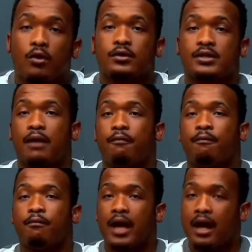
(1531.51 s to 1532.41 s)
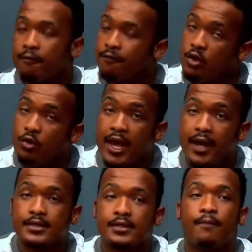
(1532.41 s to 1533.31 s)
some few
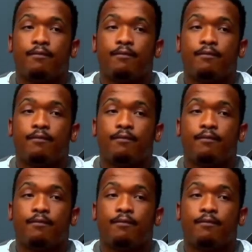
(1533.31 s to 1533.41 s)
years,